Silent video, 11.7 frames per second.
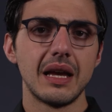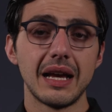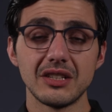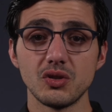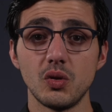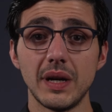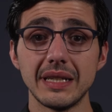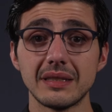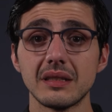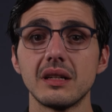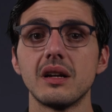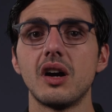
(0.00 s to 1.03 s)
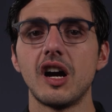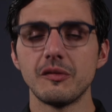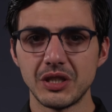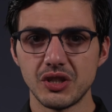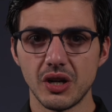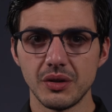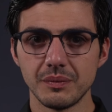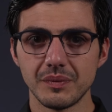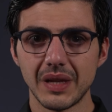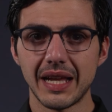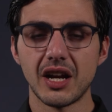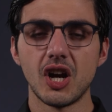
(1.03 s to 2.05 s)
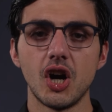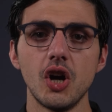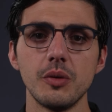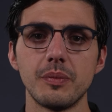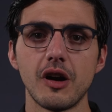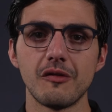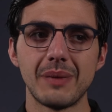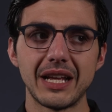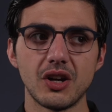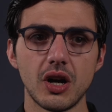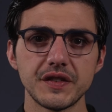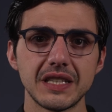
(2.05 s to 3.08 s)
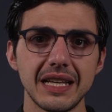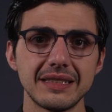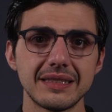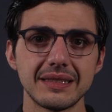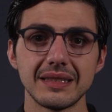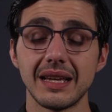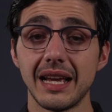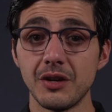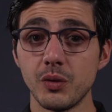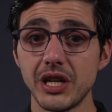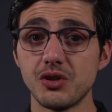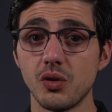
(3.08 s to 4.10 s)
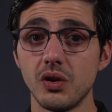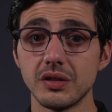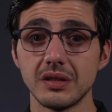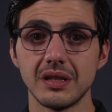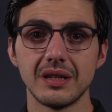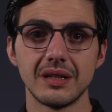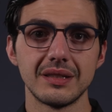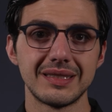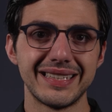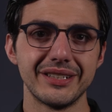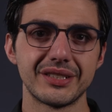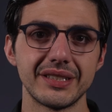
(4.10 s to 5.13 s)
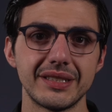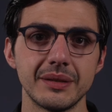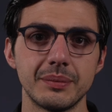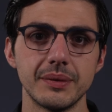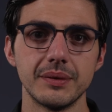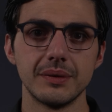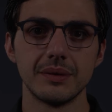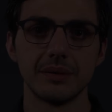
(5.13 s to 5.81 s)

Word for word: As always, I've been Joe, and I hope I've made offsets and redraws seriously simple.